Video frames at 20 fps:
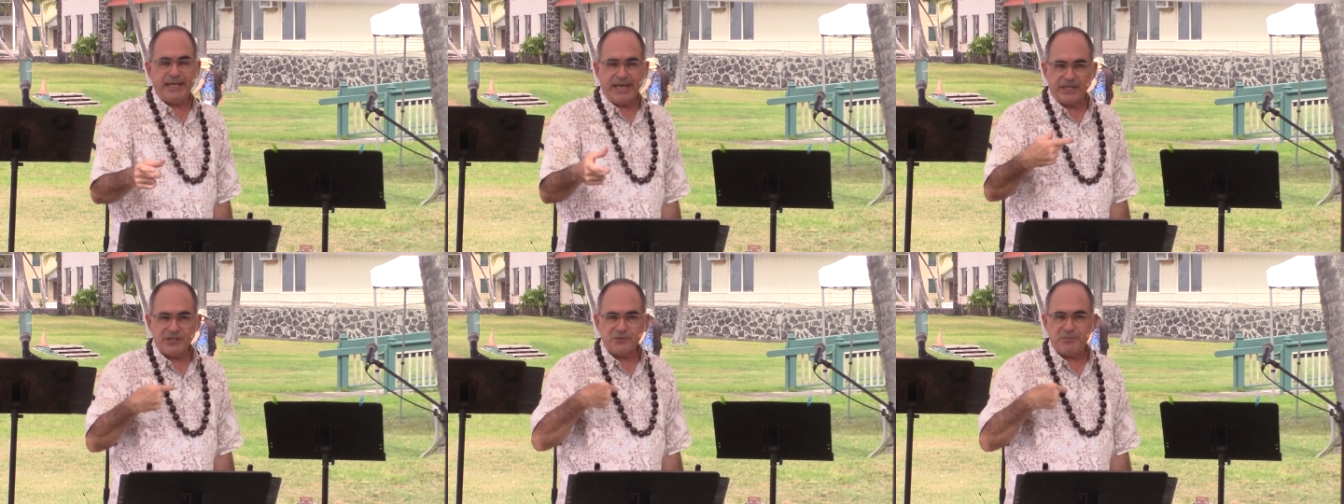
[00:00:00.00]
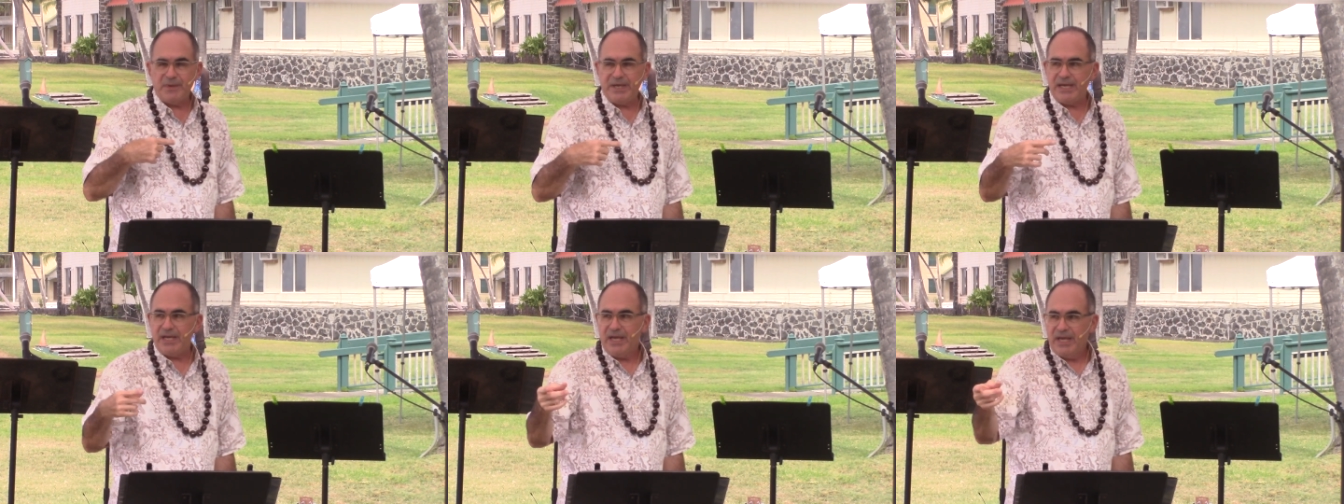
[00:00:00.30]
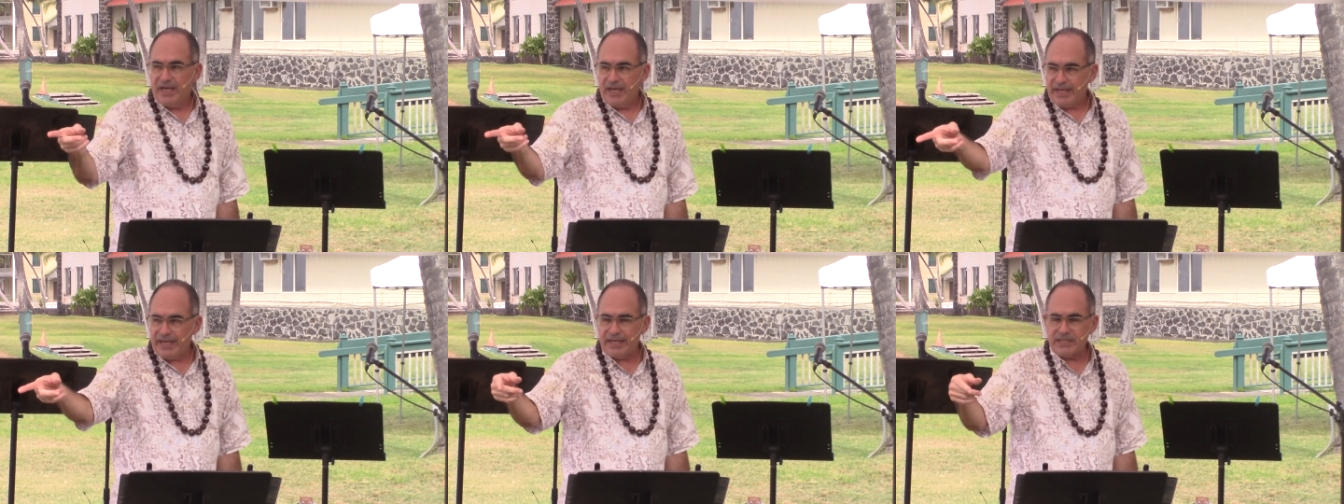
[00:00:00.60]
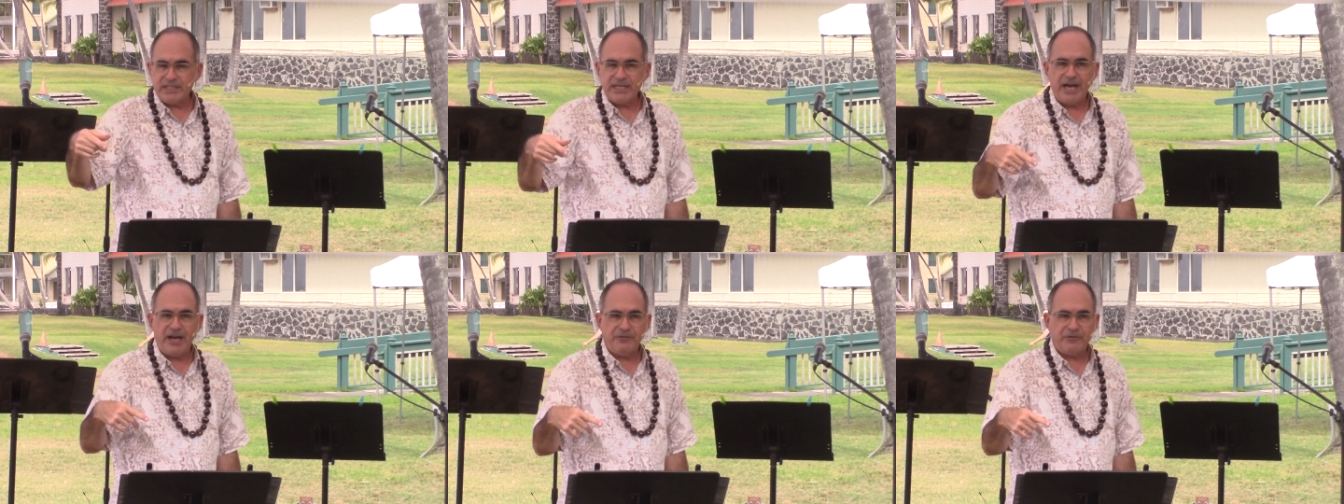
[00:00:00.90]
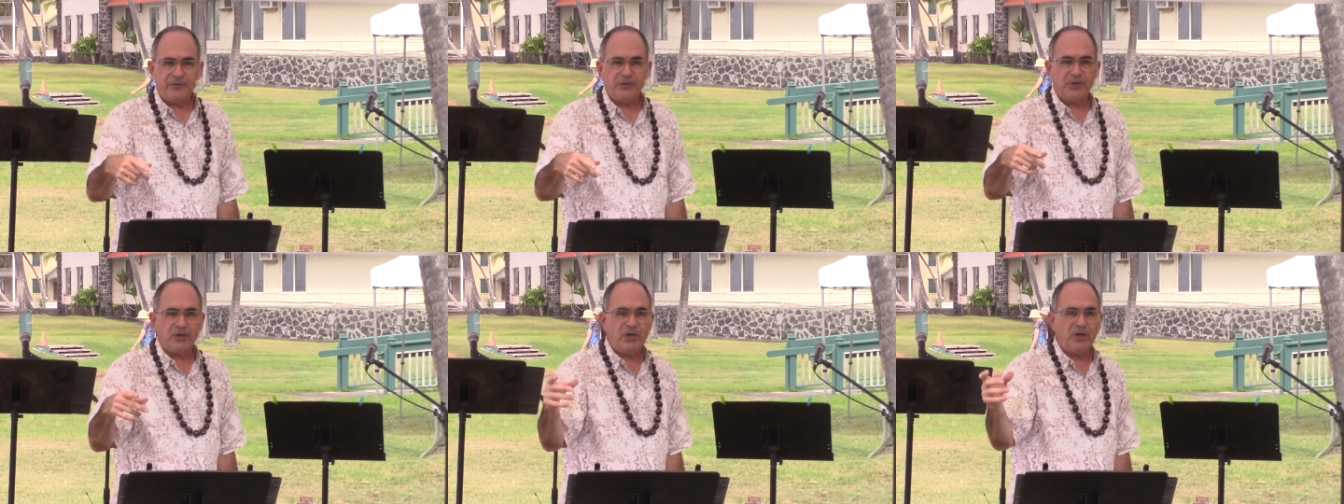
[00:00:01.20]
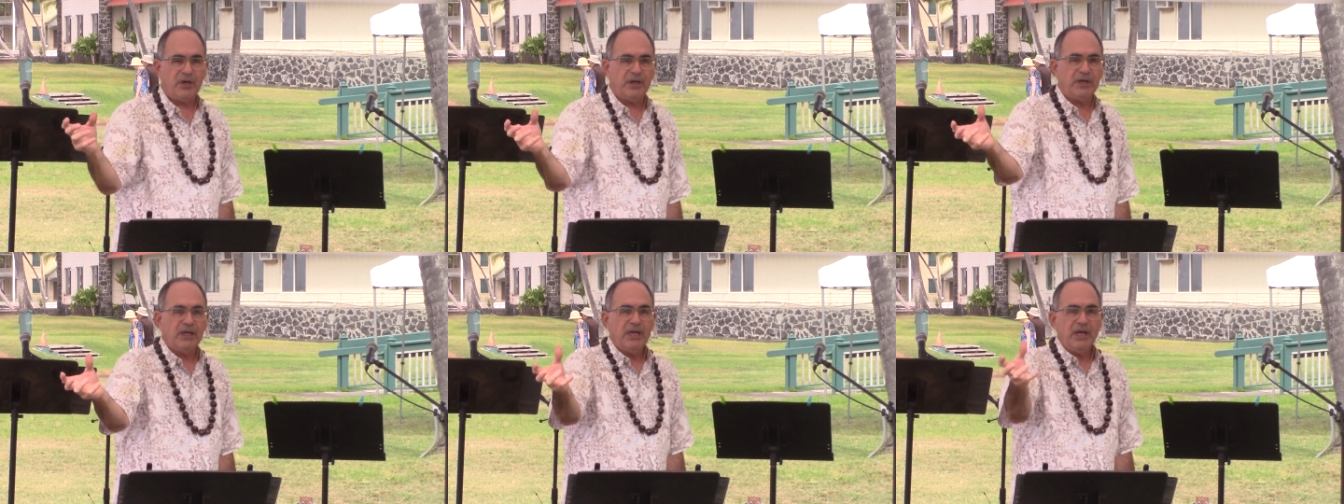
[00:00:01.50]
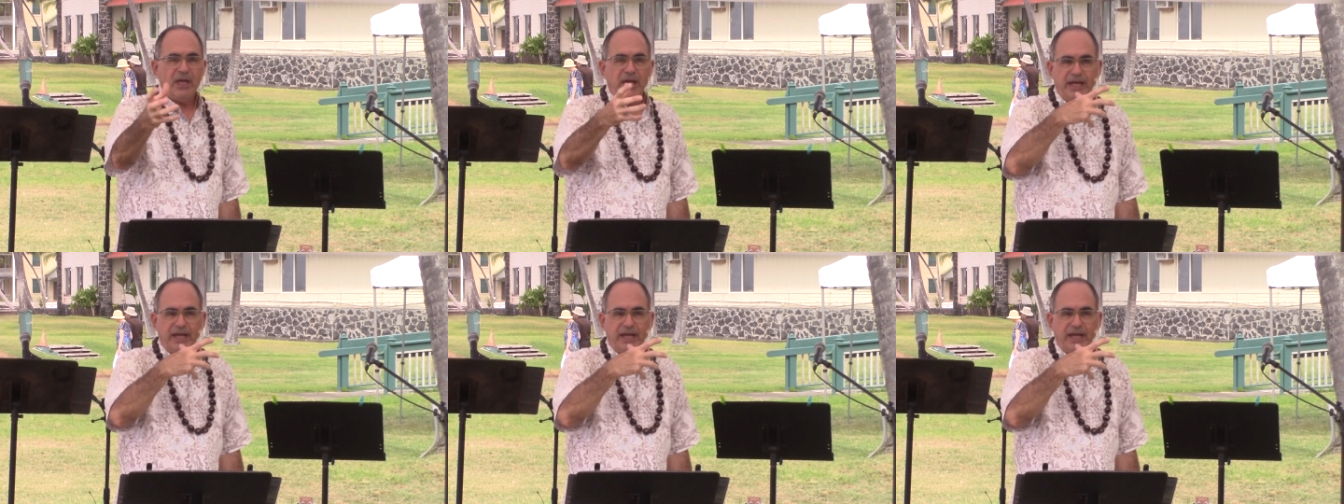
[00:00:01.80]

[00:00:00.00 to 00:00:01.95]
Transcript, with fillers: Catch me, catch Catherine or Kurt